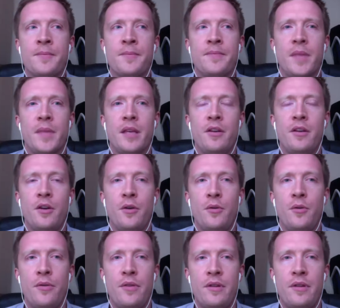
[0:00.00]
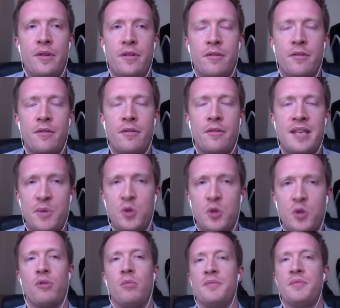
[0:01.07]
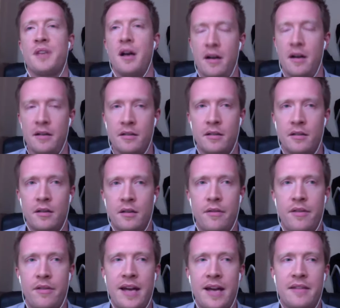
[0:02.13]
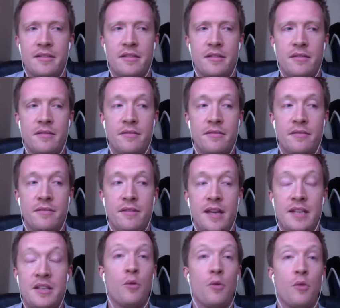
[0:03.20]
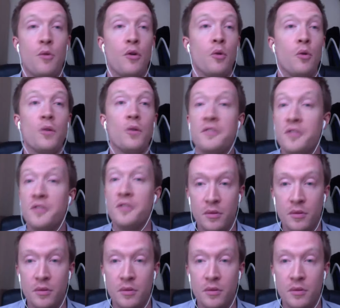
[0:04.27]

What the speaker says: the typical problems are that they just don't know what to do.